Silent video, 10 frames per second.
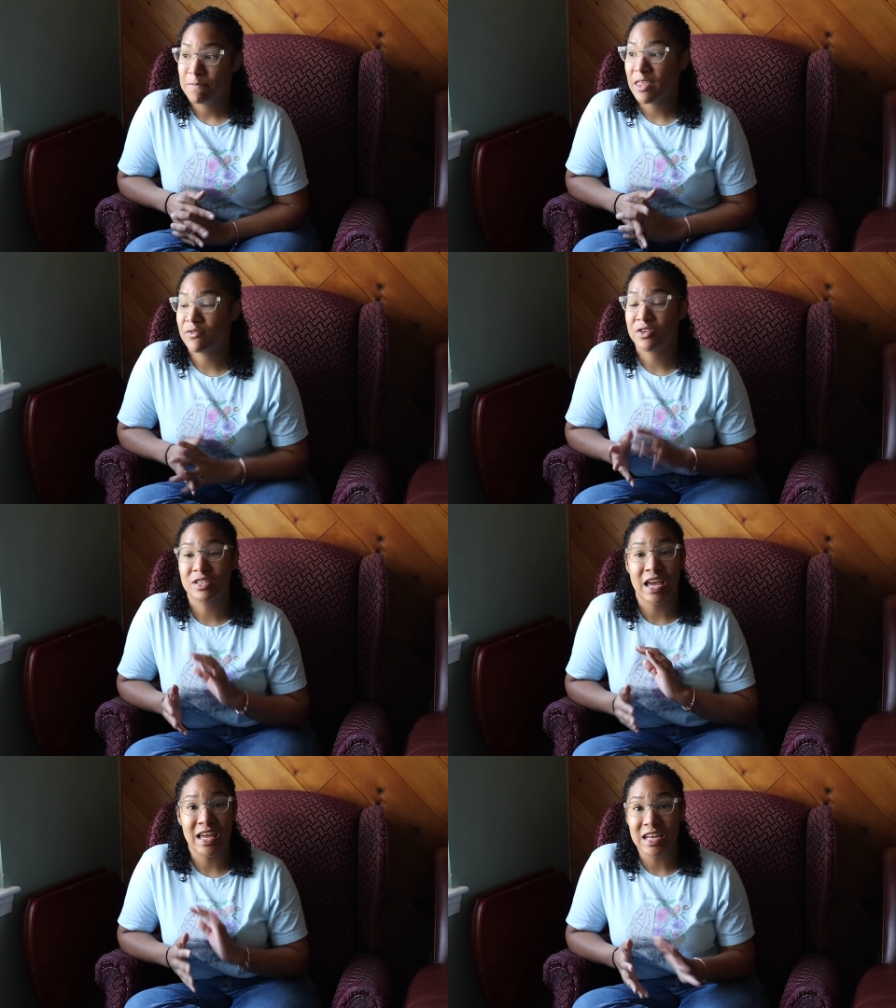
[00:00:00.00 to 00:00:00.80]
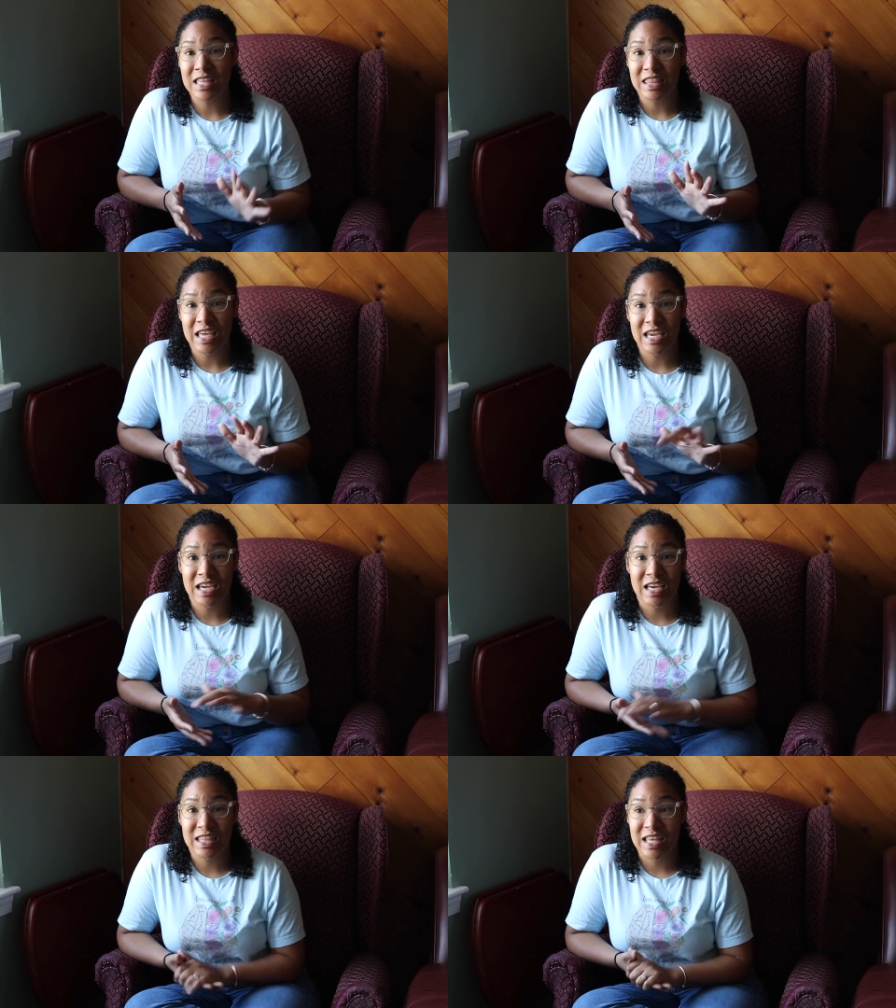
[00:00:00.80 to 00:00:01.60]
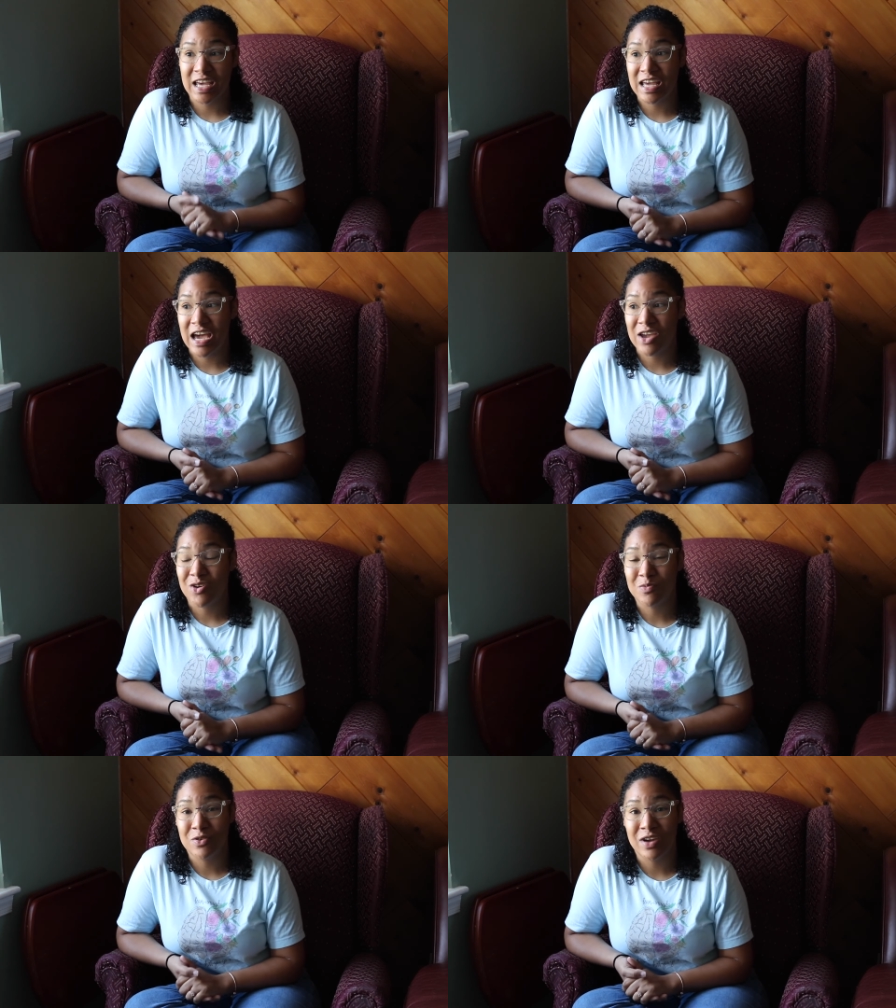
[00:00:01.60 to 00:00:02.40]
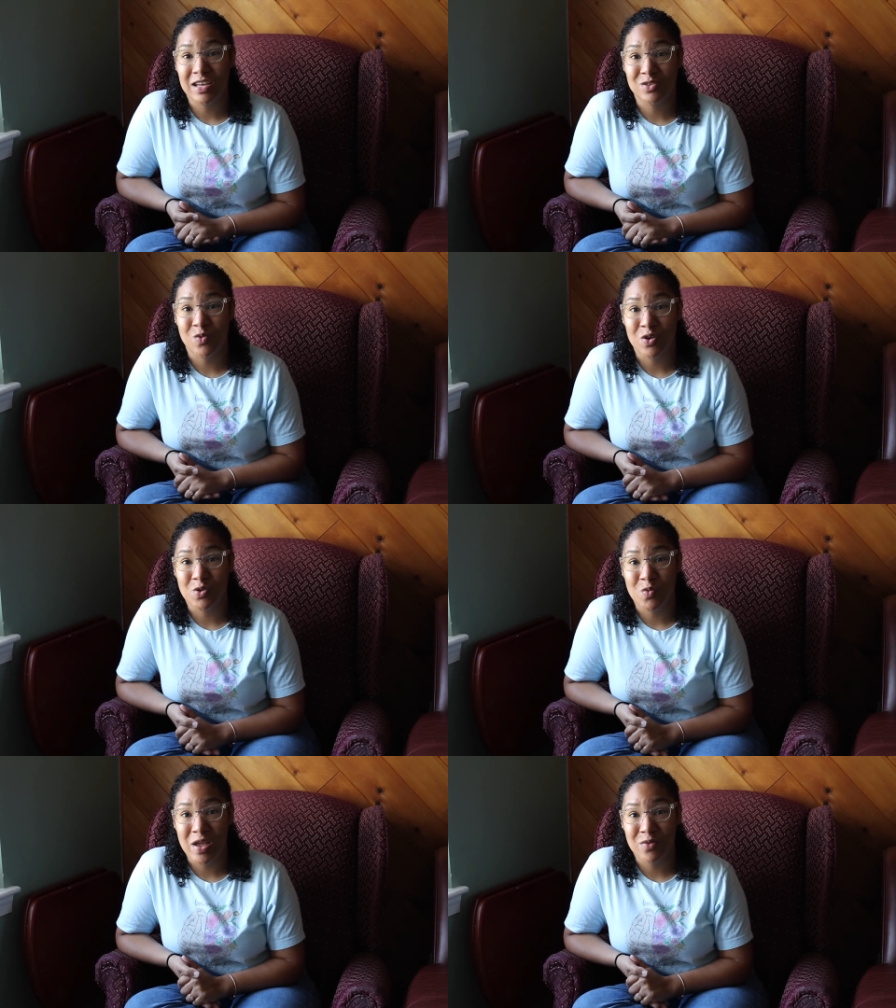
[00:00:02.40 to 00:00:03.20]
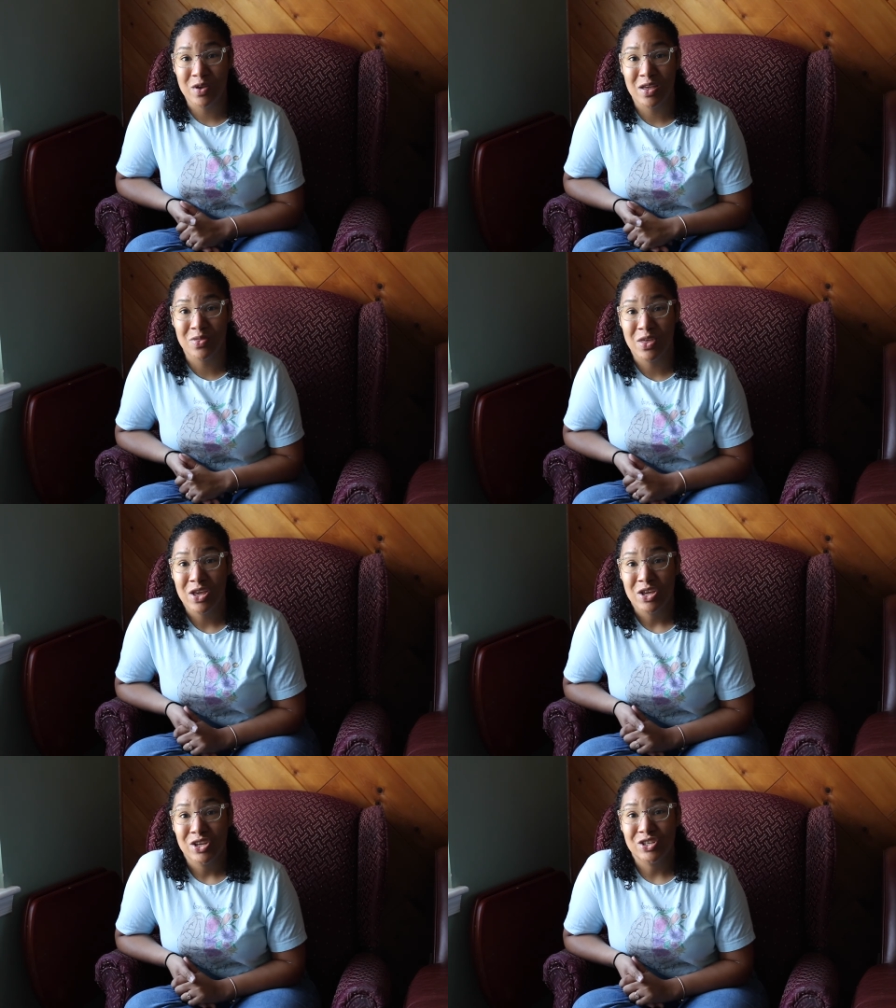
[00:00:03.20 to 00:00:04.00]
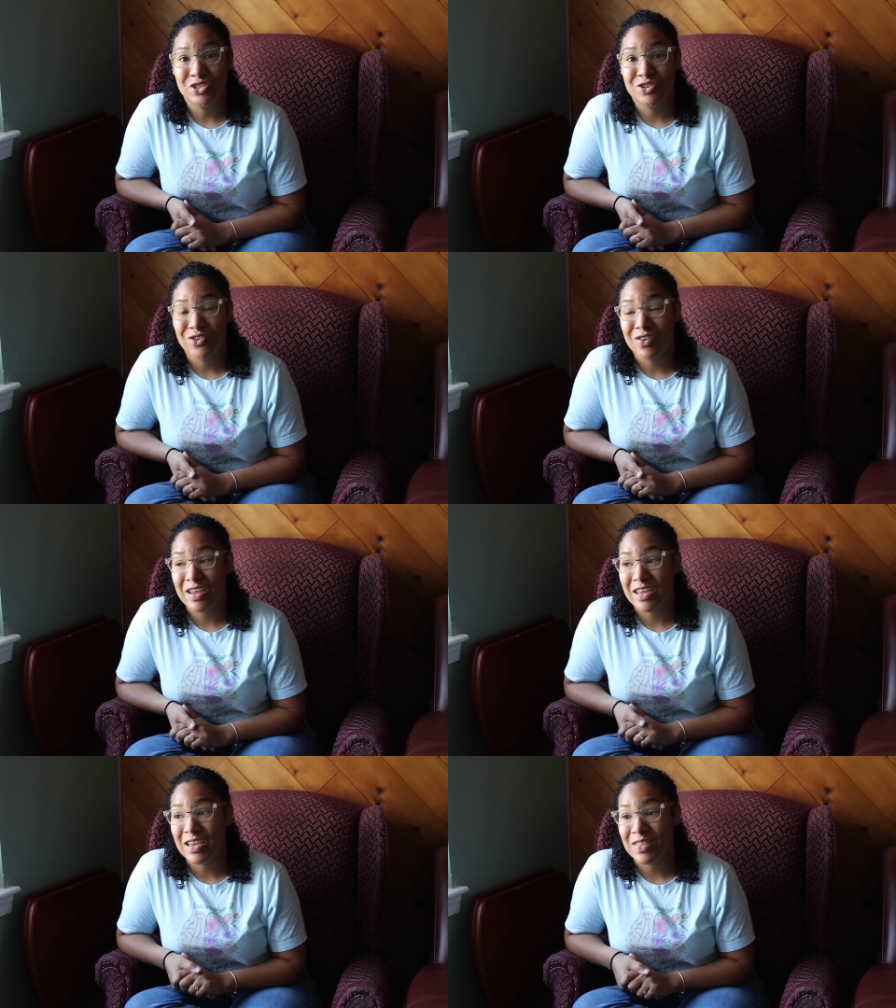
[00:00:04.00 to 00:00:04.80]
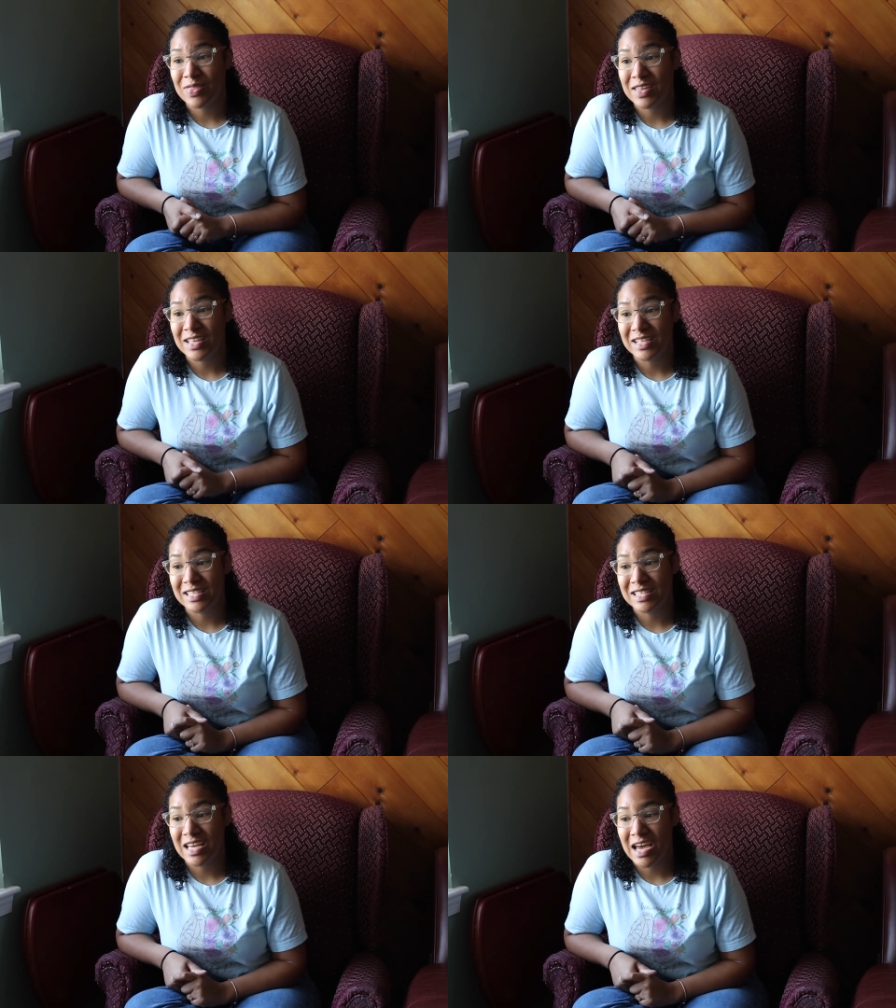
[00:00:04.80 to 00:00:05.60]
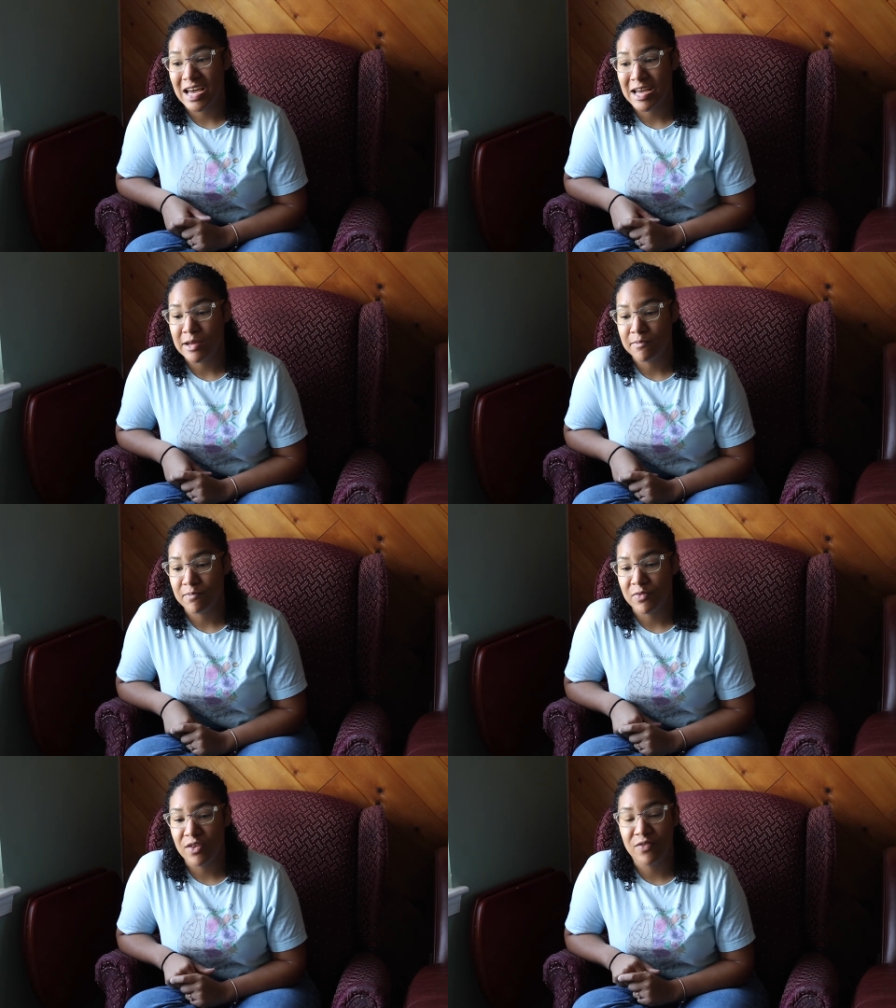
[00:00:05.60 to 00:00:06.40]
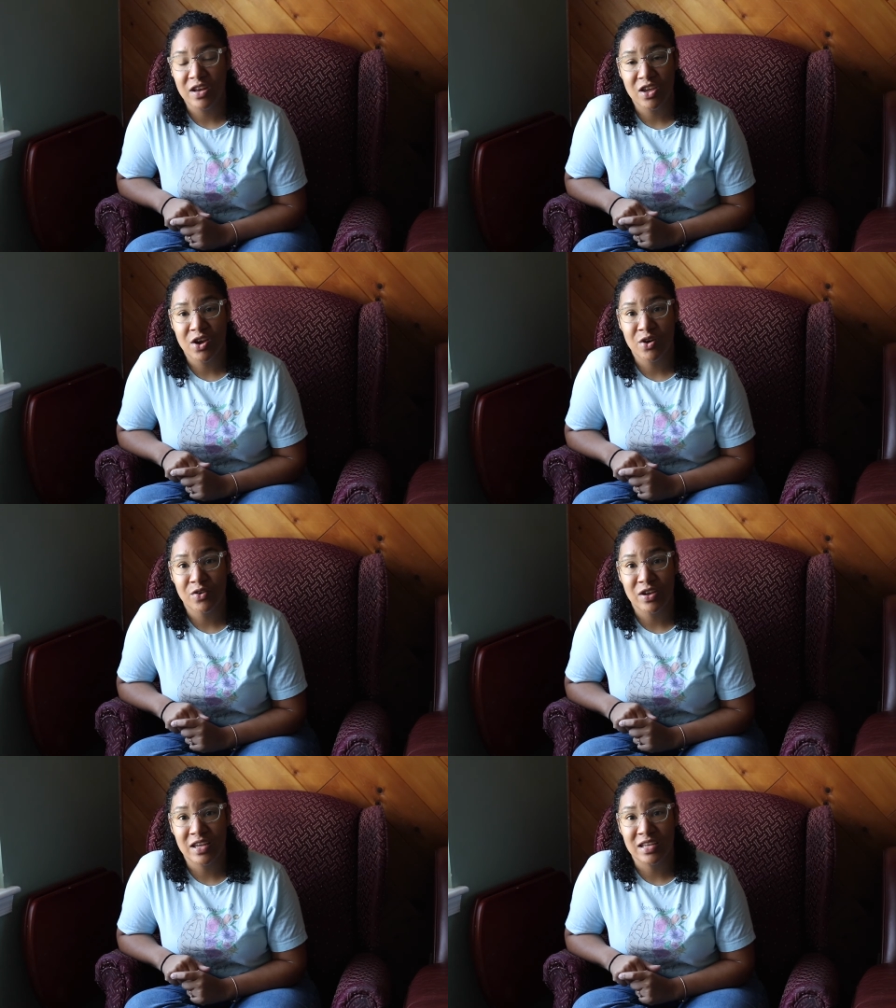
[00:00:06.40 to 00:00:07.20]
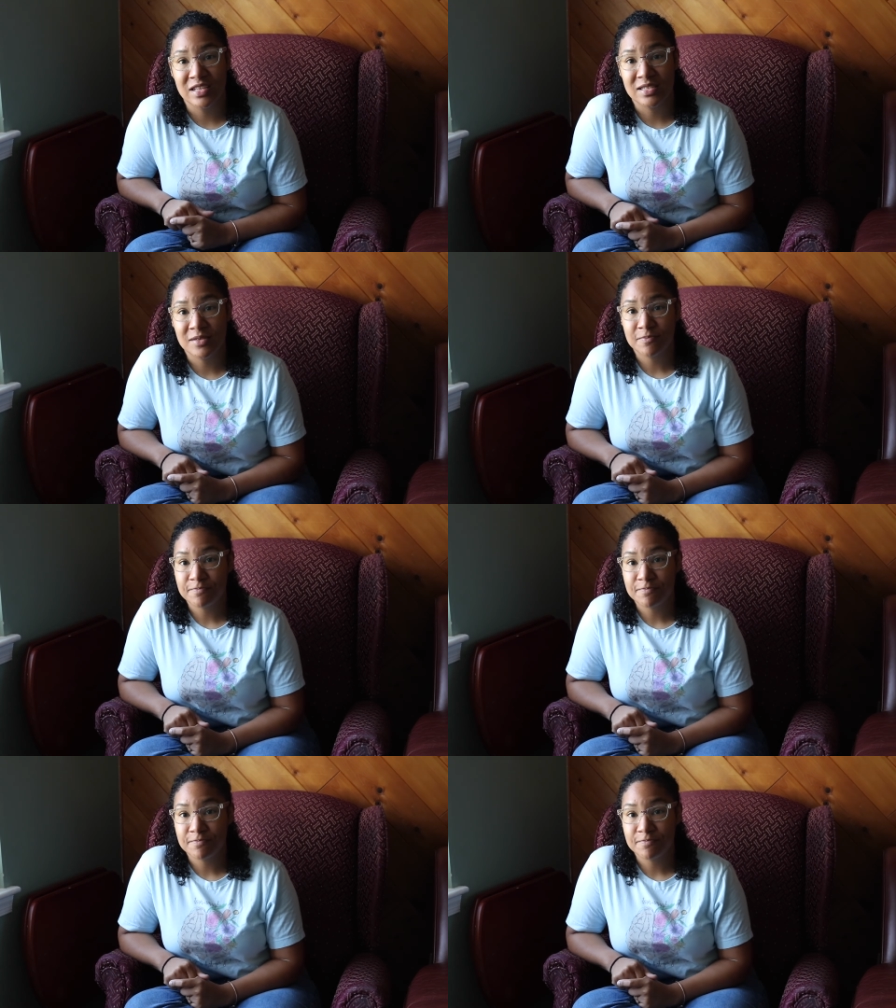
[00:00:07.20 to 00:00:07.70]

If there's anything that I hope you guys walk away with during this um, video is